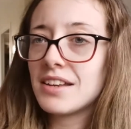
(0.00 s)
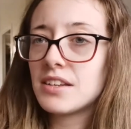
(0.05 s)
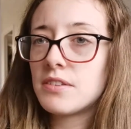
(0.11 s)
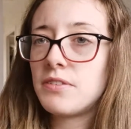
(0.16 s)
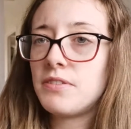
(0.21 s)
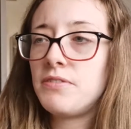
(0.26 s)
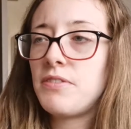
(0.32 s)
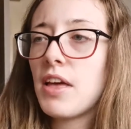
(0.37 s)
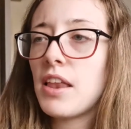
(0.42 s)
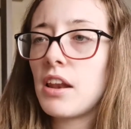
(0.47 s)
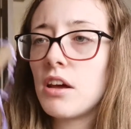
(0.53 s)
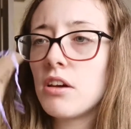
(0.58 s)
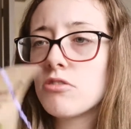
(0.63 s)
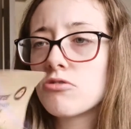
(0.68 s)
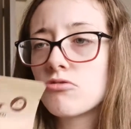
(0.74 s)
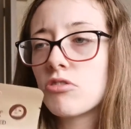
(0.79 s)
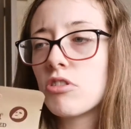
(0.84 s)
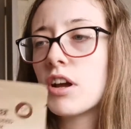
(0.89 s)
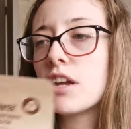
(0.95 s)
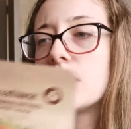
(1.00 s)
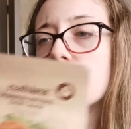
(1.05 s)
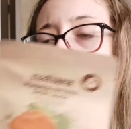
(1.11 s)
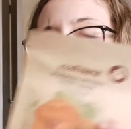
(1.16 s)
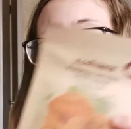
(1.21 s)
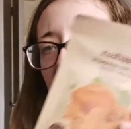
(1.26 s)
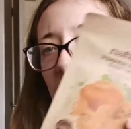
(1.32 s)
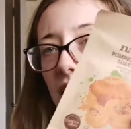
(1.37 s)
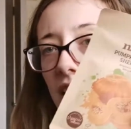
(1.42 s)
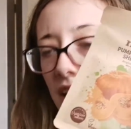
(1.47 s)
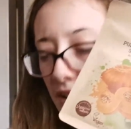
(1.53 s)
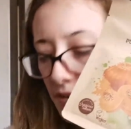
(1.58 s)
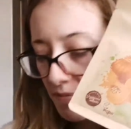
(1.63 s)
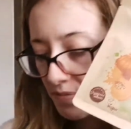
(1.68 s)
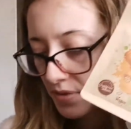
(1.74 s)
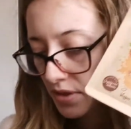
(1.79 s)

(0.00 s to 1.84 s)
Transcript: fella right over here